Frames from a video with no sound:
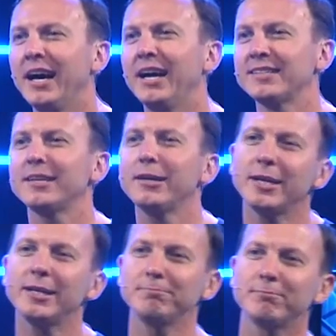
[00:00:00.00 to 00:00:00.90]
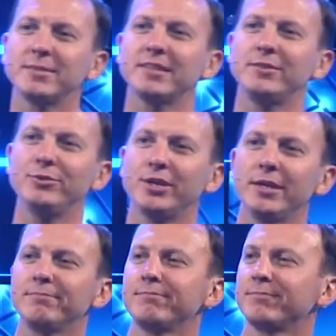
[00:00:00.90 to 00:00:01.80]
I said, okay. I said, touche.
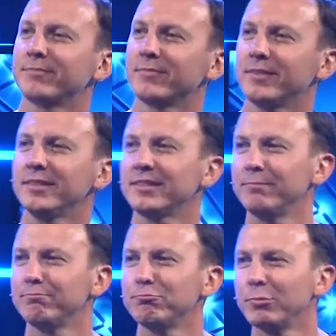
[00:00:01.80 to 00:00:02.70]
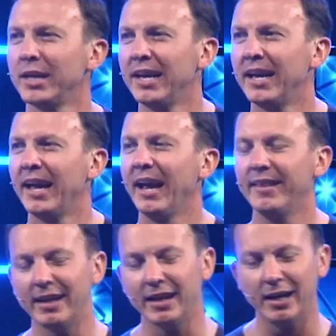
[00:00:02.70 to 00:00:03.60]
So,
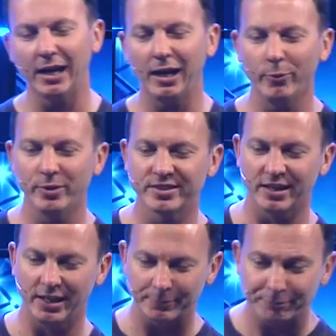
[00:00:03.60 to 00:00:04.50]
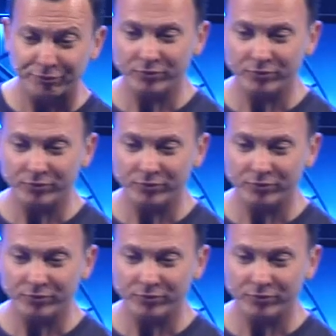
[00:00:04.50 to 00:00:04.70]
and then uh, I was, um,